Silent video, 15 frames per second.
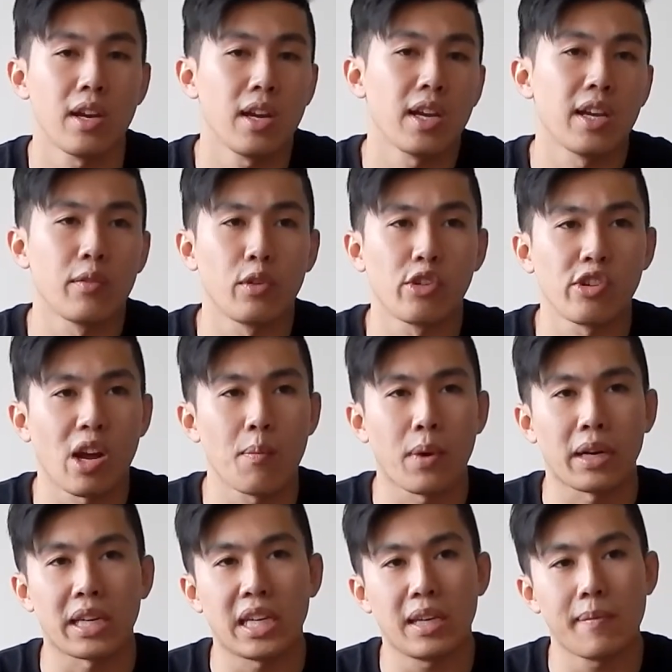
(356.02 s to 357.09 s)
If you shop on
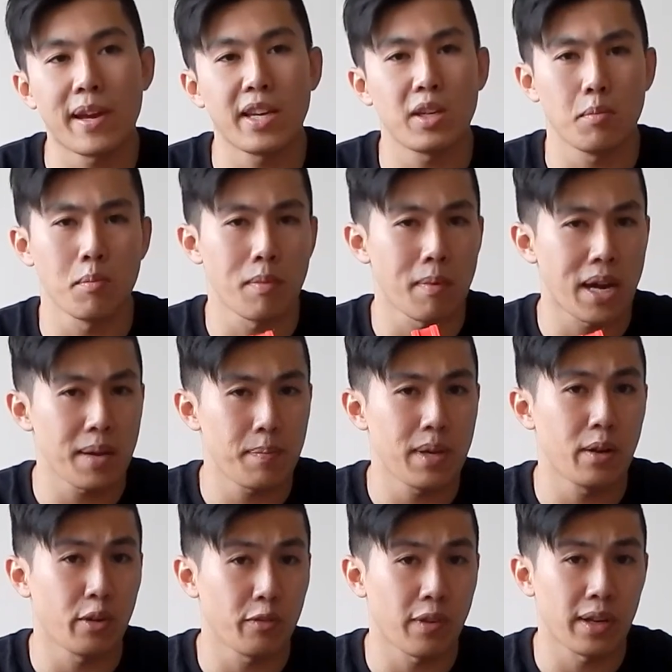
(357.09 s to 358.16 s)
eBay, you might be
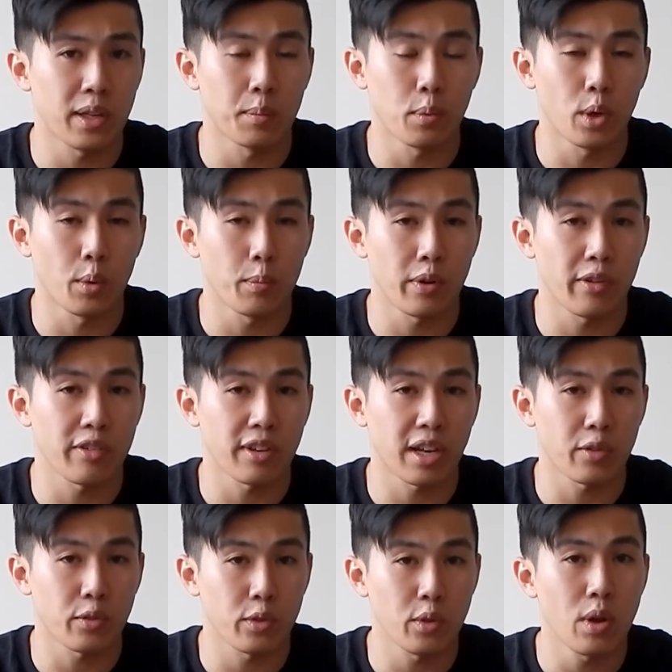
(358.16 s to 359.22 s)
able to find the appropriate size
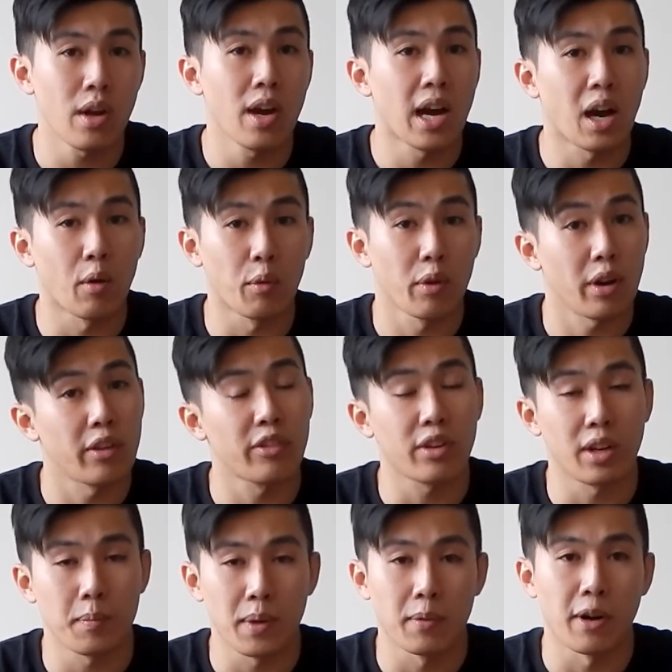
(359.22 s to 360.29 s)
for you. However, it's
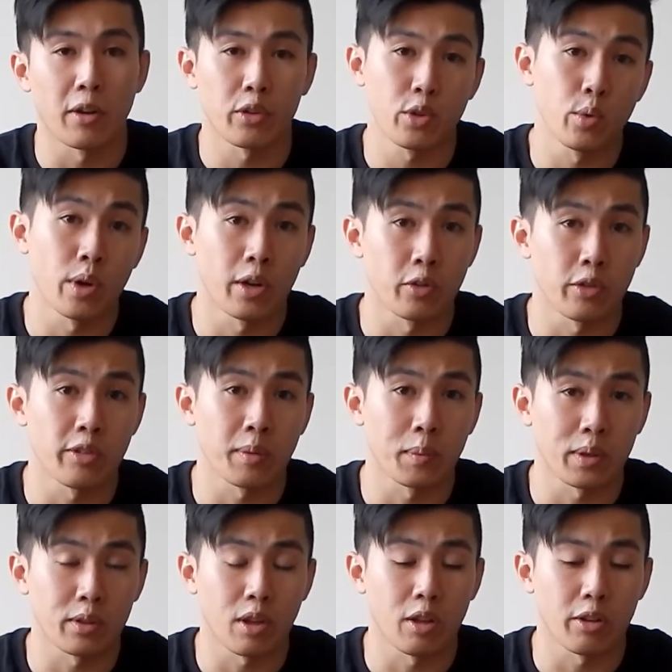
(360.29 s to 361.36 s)
going to be around $200 something.